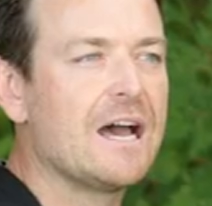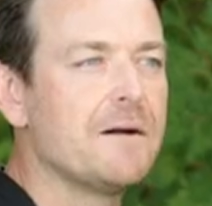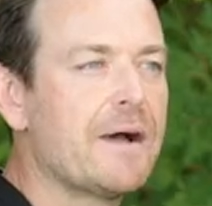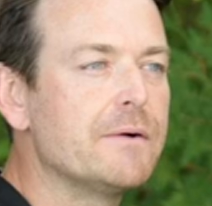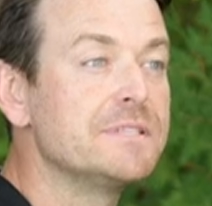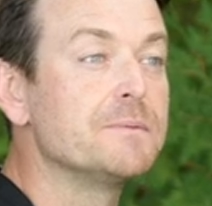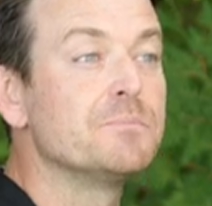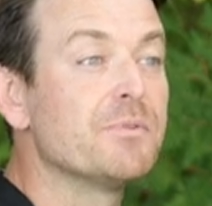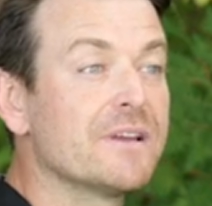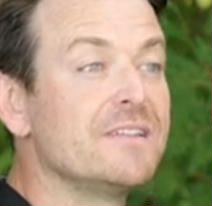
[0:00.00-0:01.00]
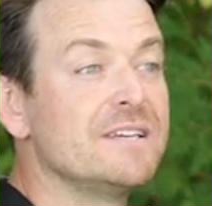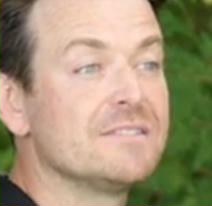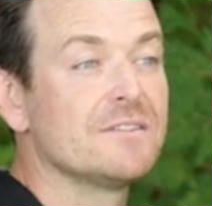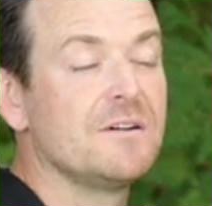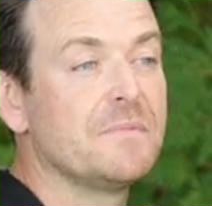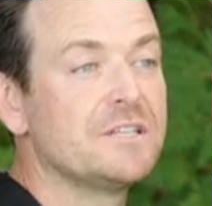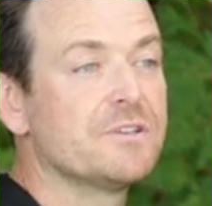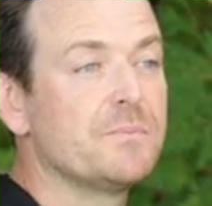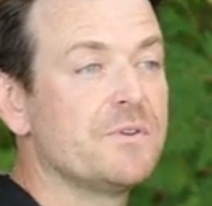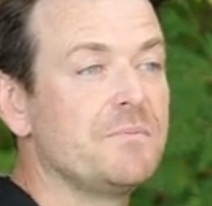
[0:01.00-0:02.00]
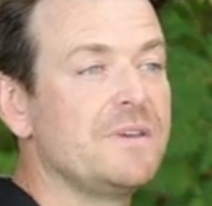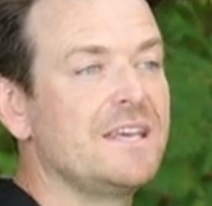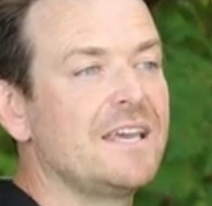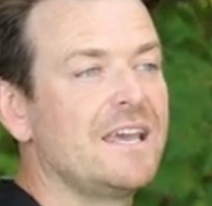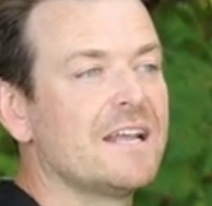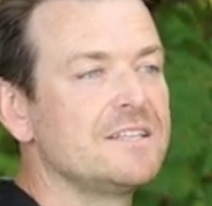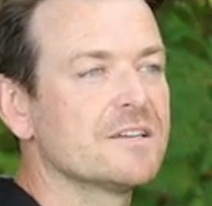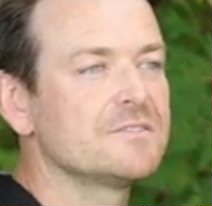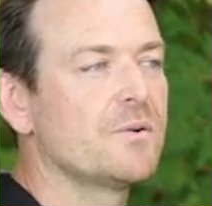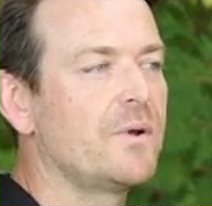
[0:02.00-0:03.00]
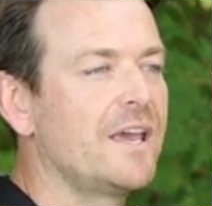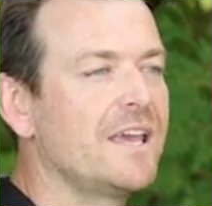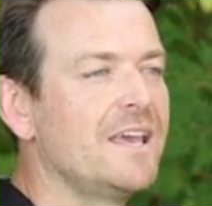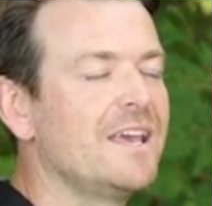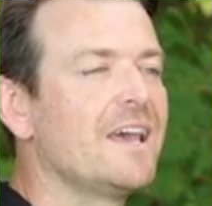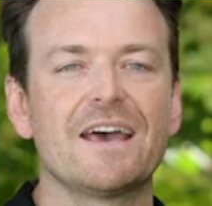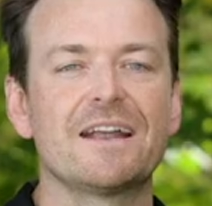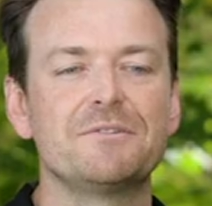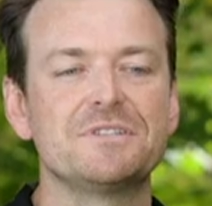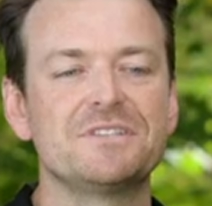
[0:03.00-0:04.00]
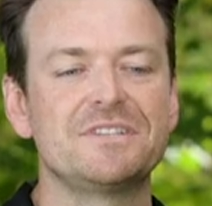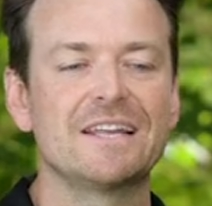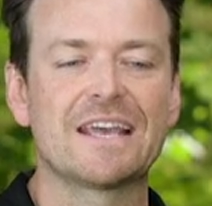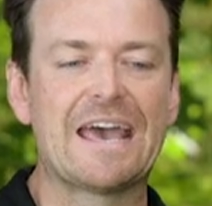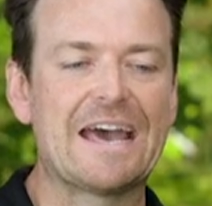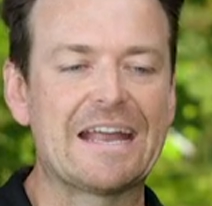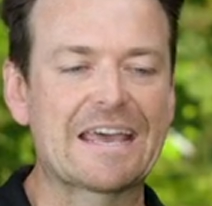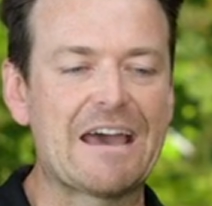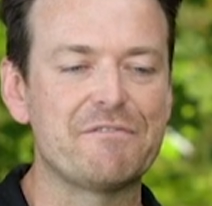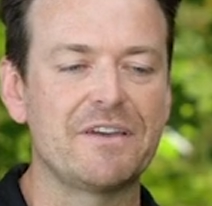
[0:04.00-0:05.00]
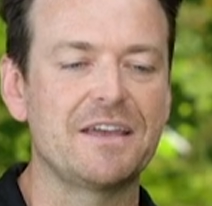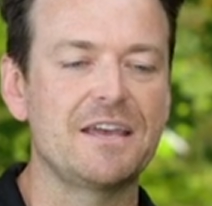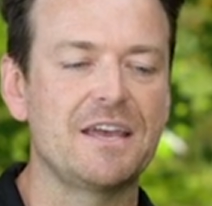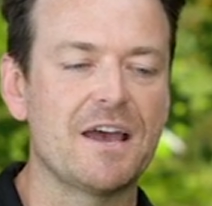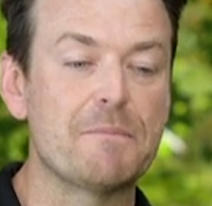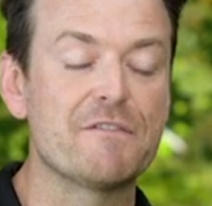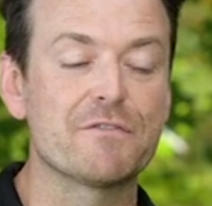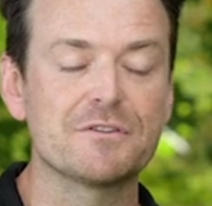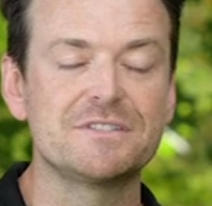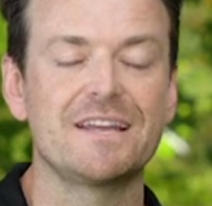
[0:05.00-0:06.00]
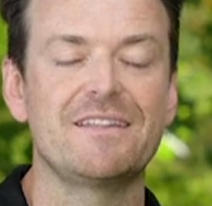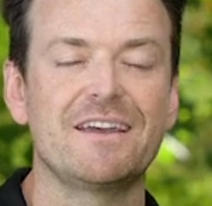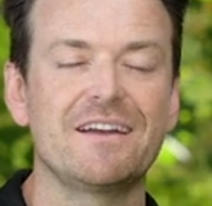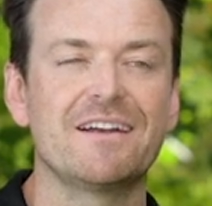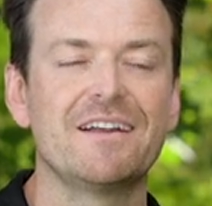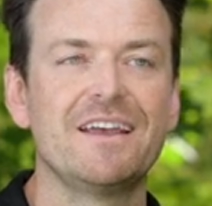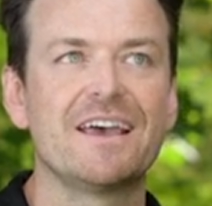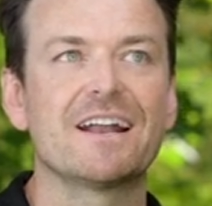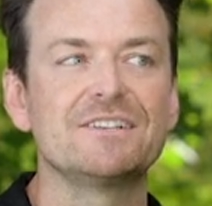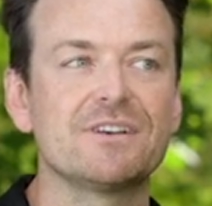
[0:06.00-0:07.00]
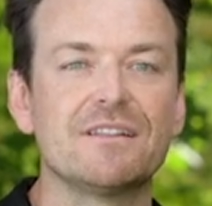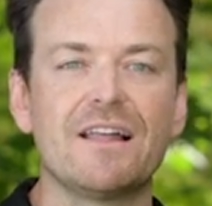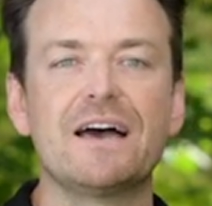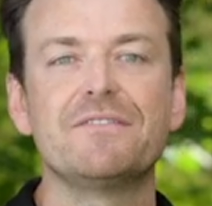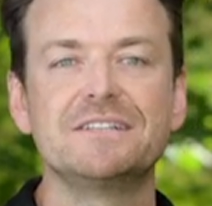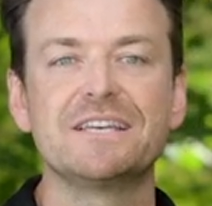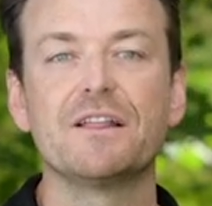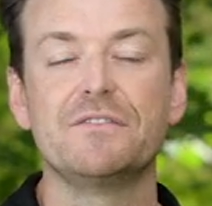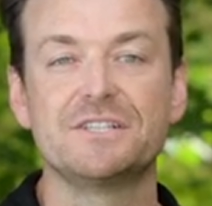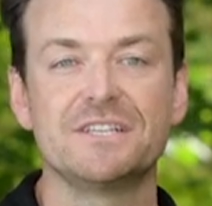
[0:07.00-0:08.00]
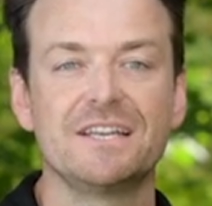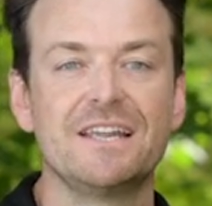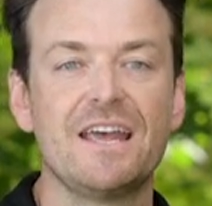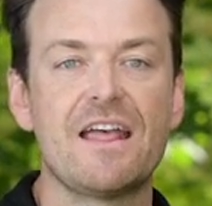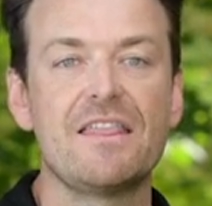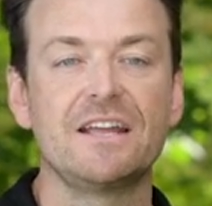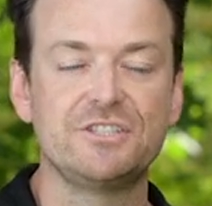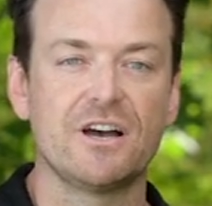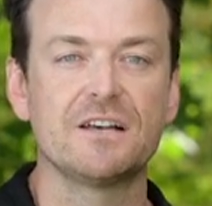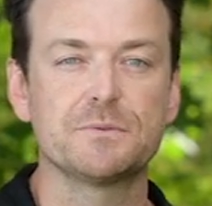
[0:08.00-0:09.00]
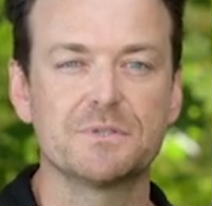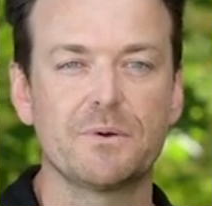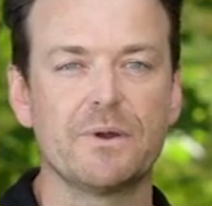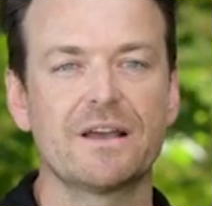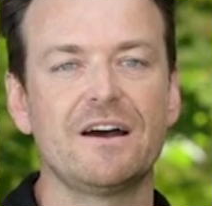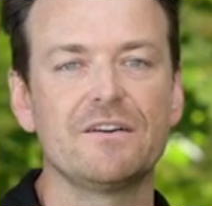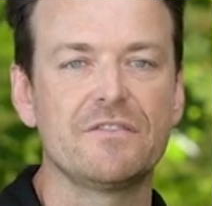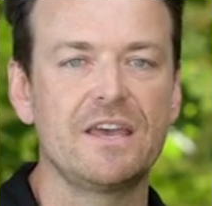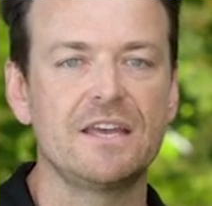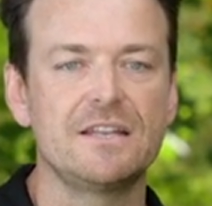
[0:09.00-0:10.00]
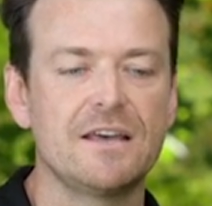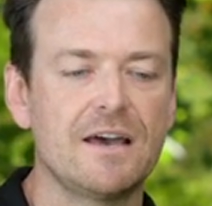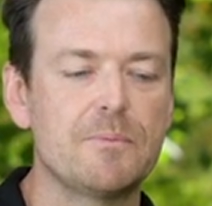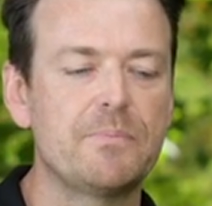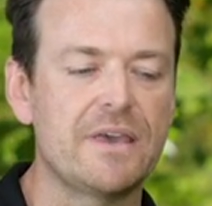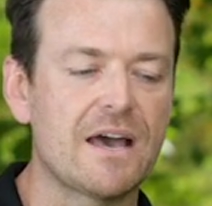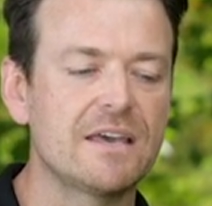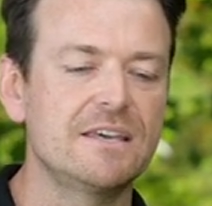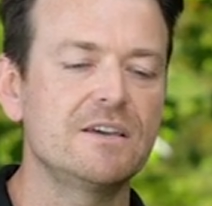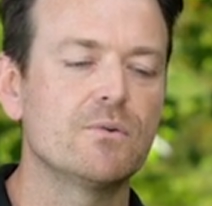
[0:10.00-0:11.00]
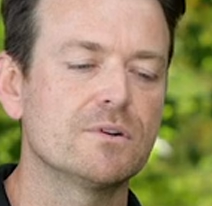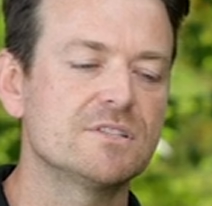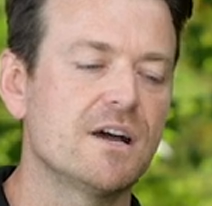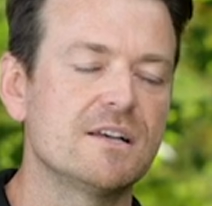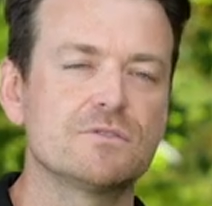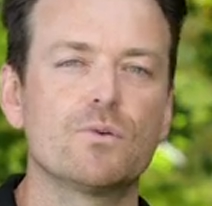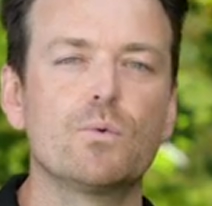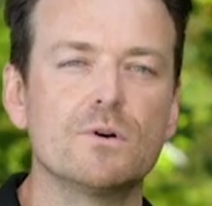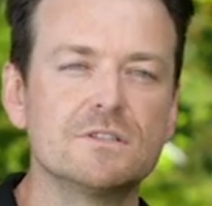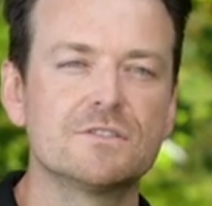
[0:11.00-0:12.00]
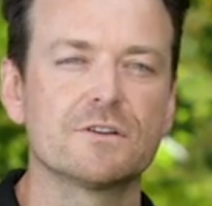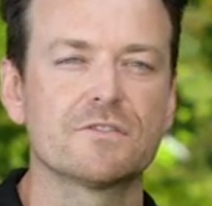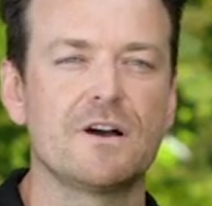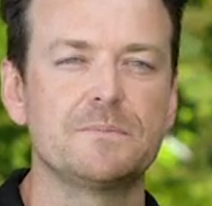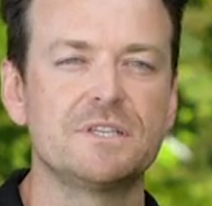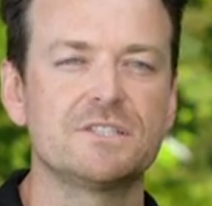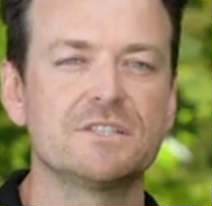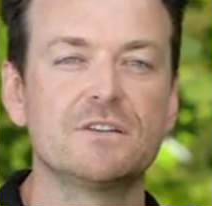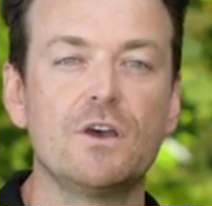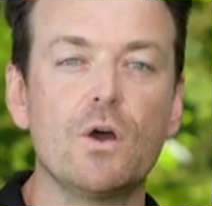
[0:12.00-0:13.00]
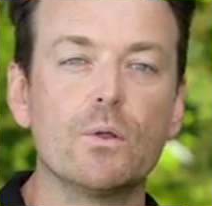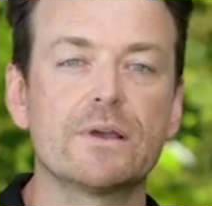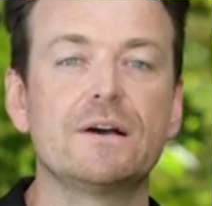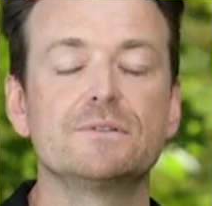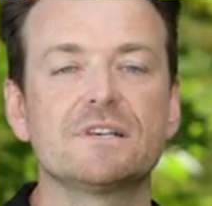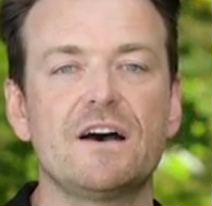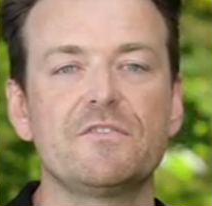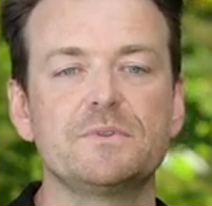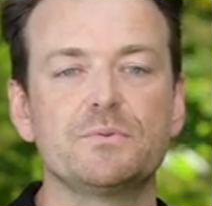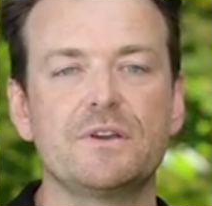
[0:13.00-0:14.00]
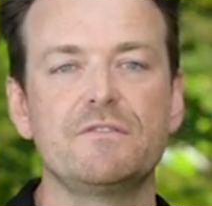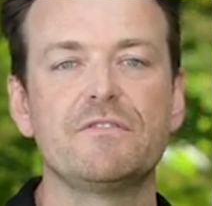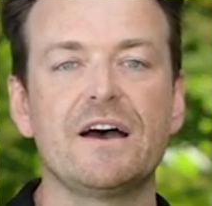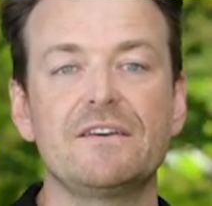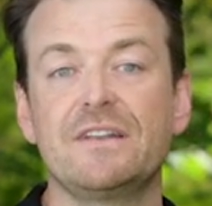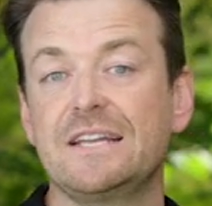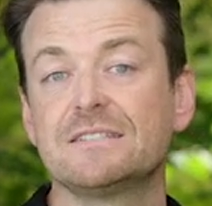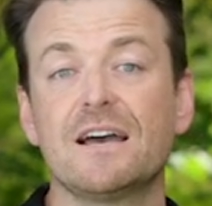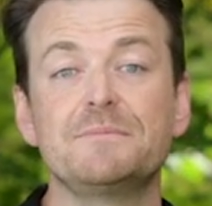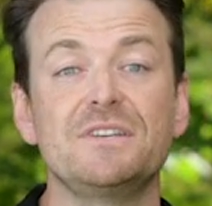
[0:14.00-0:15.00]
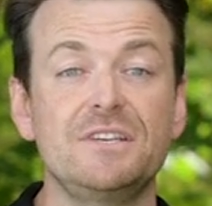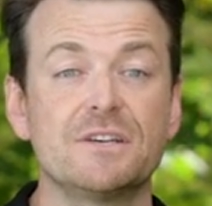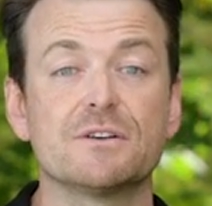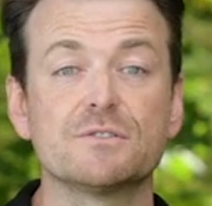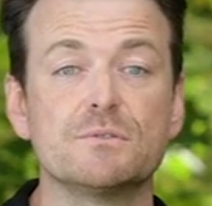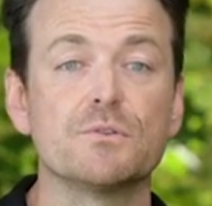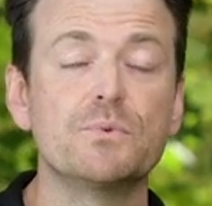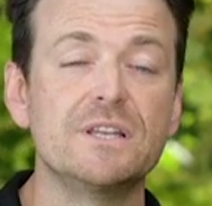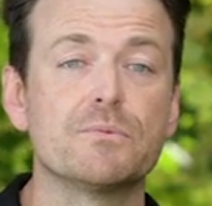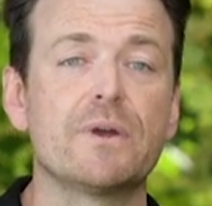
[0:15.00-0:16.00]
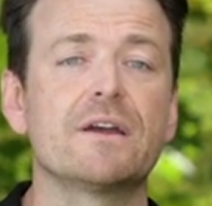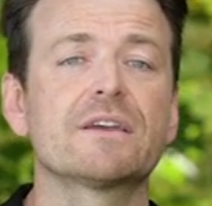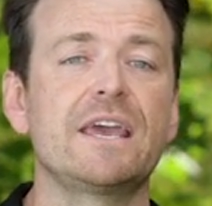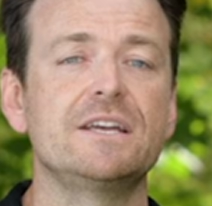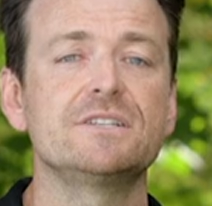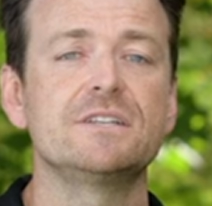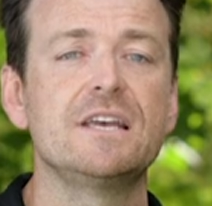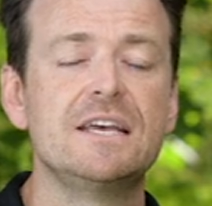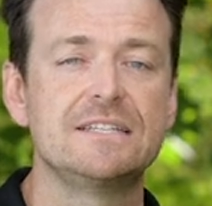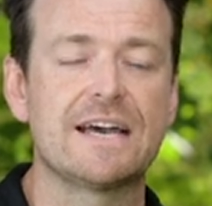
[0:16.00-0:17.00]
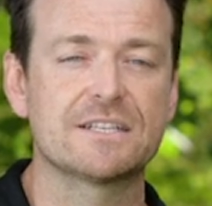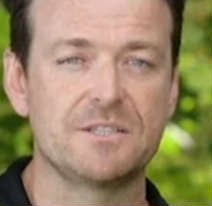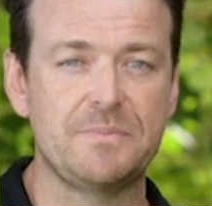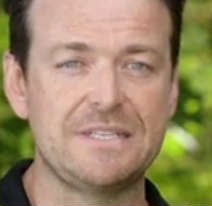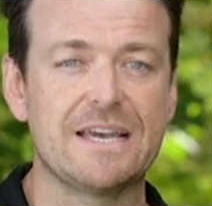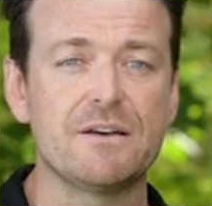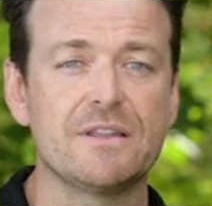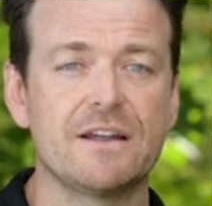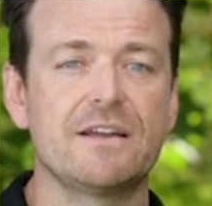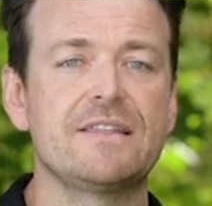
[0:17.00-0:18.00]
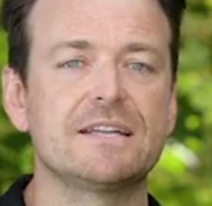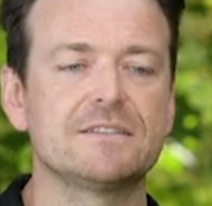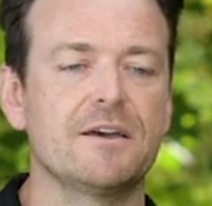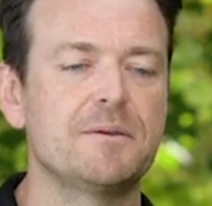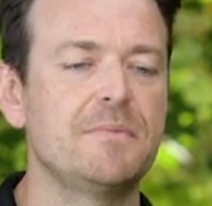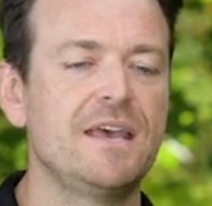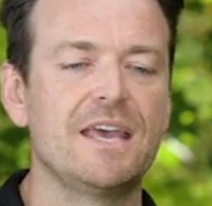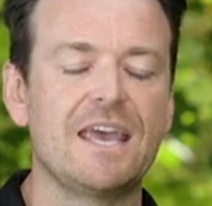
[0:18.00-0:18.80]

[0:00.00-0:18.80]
I was able to bring this on my trip with me, and I tucked it away and I was just sitting at a cafe my first day there, and I saw live on television that Jaws was going off. And Paia or Jaws of the World Surf Competition only goes off between 5 and 8 times a year. So it's a really rare occasion to actually be down there at that time.